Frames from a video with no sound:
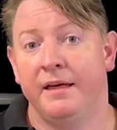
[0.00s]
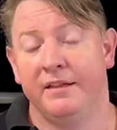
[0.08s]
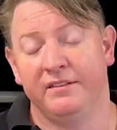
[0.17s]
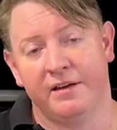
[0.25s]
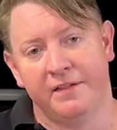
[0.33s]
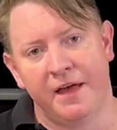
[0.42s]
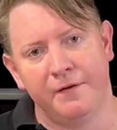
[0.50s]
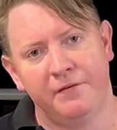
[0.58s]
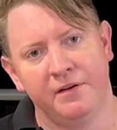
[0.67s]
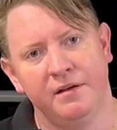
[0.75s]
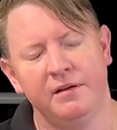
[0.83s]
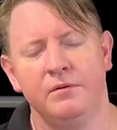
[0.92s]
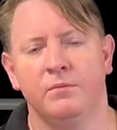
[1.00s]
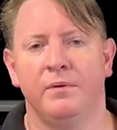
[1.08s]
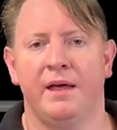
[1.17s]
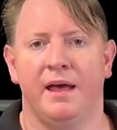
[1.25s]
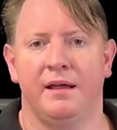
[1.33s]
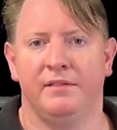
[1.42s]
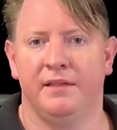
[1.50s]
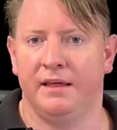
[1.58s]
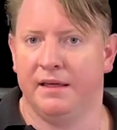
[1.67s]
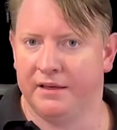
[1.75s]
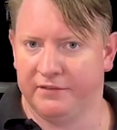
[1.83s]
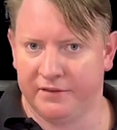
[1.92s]
In South Africa we had the
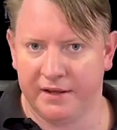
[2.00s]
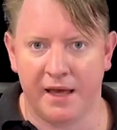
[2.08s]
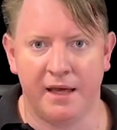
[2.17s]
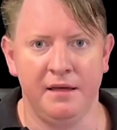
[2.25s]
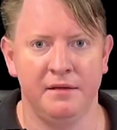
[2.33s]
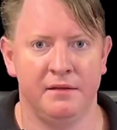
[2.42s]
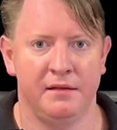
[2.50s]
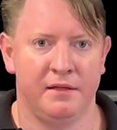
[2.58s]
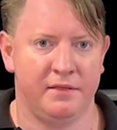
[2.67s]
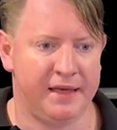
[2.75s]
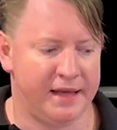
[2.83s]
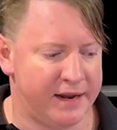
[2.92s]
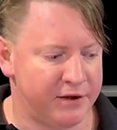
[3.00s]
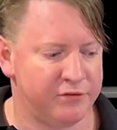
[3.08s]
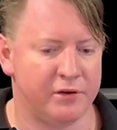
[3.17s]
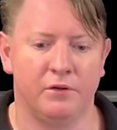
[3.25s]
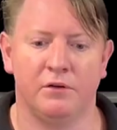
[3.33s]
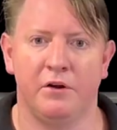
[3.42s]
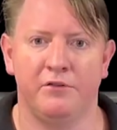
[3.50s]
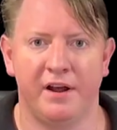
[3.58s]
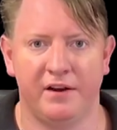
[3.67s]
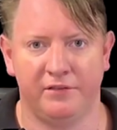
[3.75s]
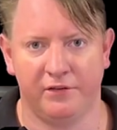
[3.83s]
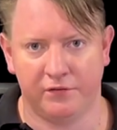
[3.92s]
ECA, the Electrical
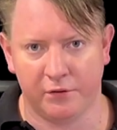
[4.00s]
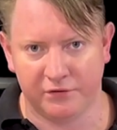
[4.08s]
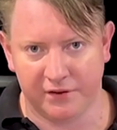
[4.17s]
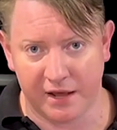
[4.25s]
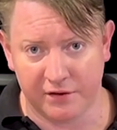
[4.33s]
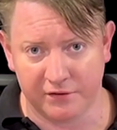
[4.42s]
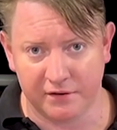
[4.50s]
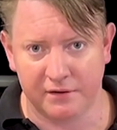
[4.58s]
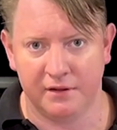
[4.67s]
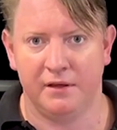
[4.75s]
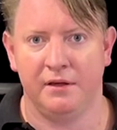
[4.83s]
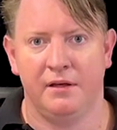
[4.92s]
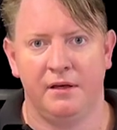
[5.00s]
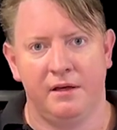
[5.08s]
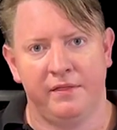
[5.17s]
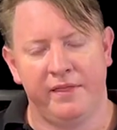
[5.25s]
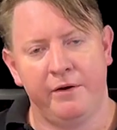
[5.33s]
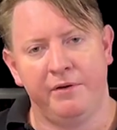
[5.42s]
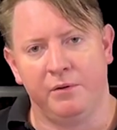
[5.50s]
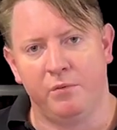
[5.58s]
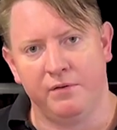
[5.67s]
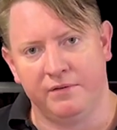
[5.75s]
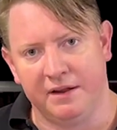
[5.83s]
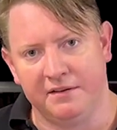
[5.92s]
Contractors Association. Their
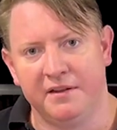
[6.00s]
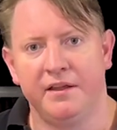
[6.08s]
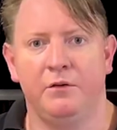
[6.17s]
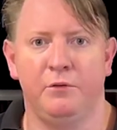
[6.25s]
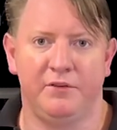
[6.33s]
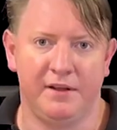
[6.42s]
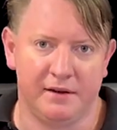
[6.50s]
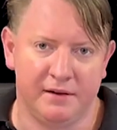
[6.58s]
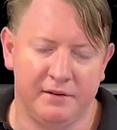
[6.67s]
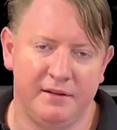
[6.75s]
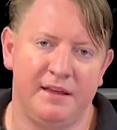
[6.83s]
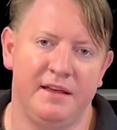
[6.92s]
equivalent in New Zealand